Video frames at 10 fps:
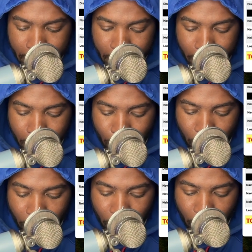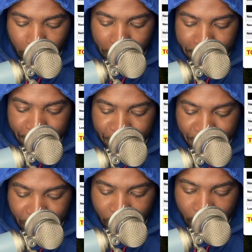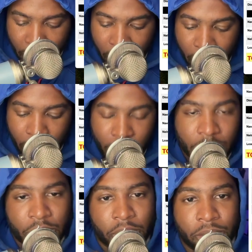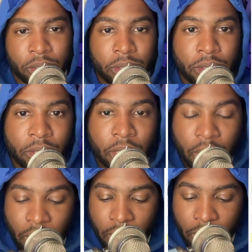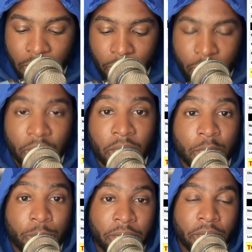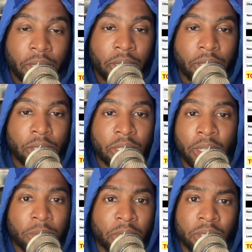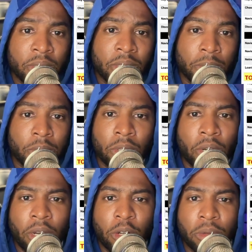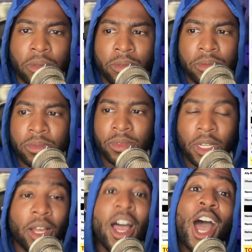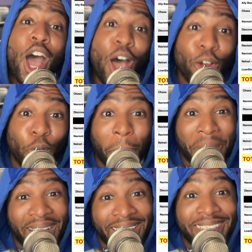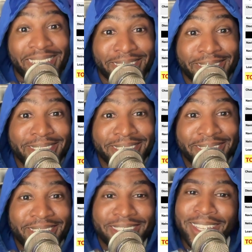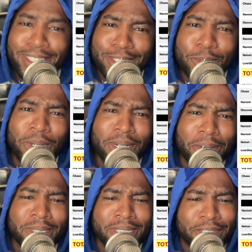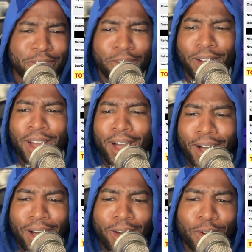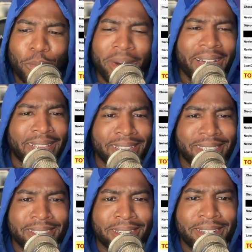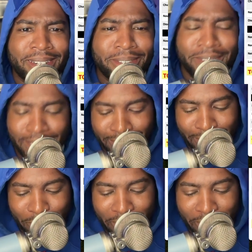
Where's Credit Karma? So that is what it is. But you see, I'm just on autopilot. That's the word I was looking for. Autopilot, y'all. Why don't you help me